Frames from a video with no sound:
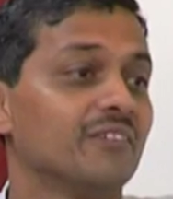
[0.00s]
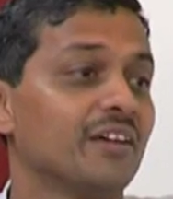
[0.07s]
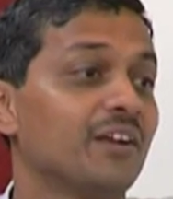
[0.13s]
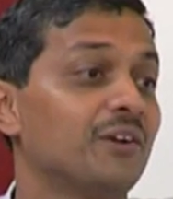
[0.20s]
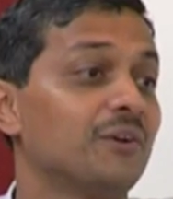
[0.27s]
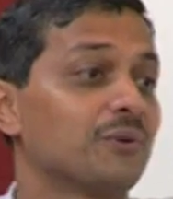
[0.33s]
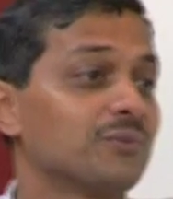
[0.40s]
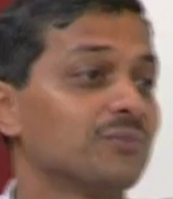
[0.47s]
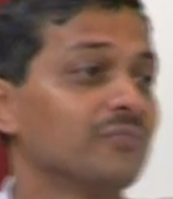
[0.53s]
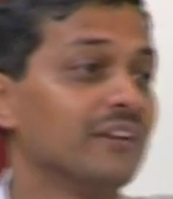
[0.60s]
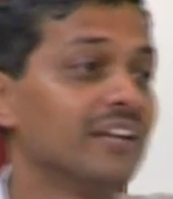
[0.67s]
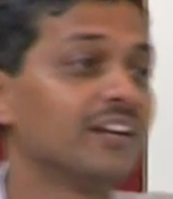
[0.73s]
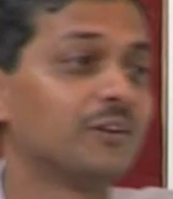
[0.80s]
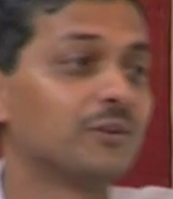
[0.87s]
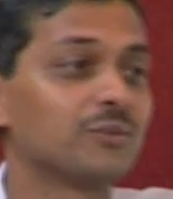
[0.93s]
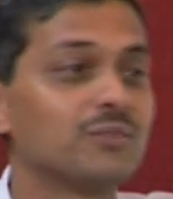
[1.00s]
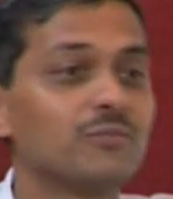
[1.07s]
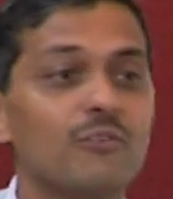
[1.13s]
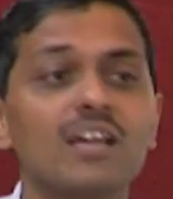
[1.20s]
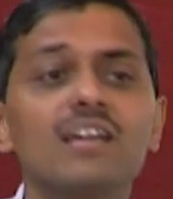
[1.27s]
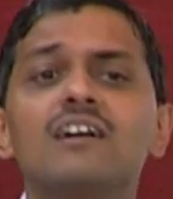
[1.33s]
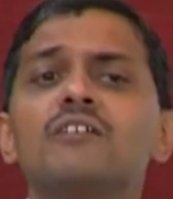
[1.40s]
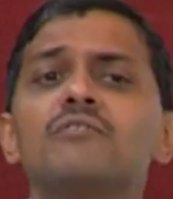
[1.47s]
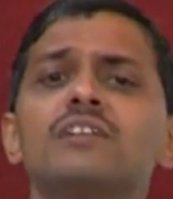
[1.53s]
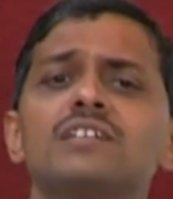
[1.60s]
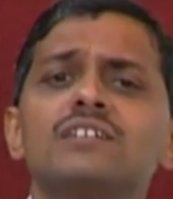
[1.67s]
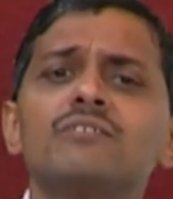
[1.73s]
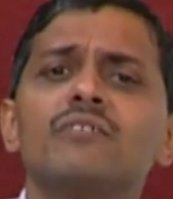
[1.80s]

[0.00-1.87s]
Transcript: Very true, very true. Why convection?